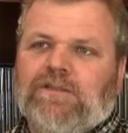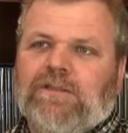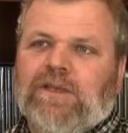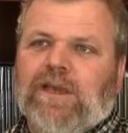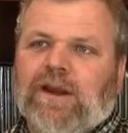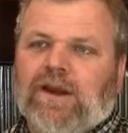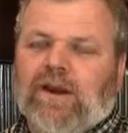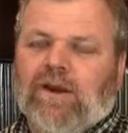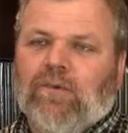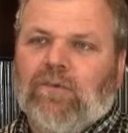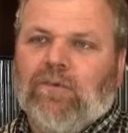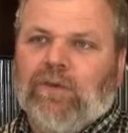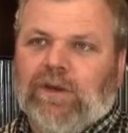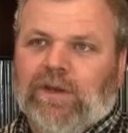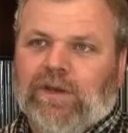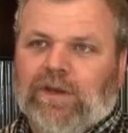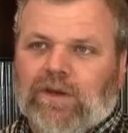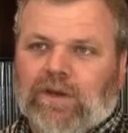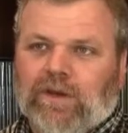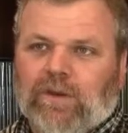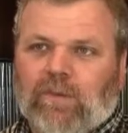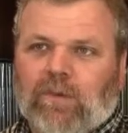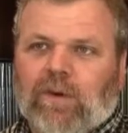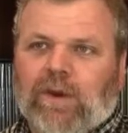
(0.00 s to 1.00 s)
that are really
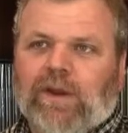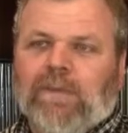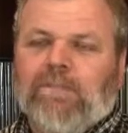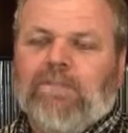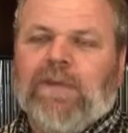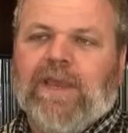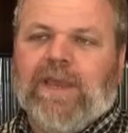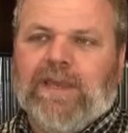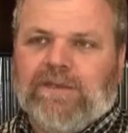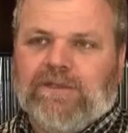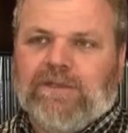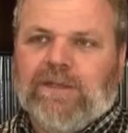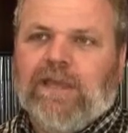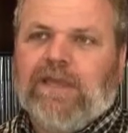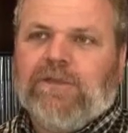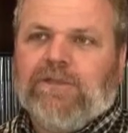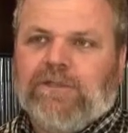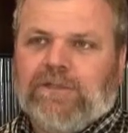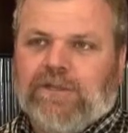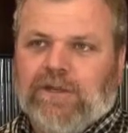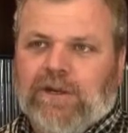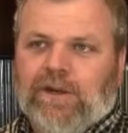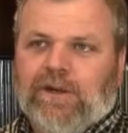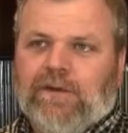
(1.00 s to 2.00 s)
going to want to pay
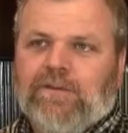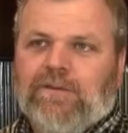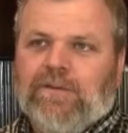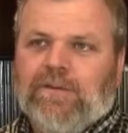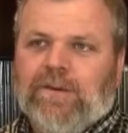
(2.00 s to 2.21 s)
attention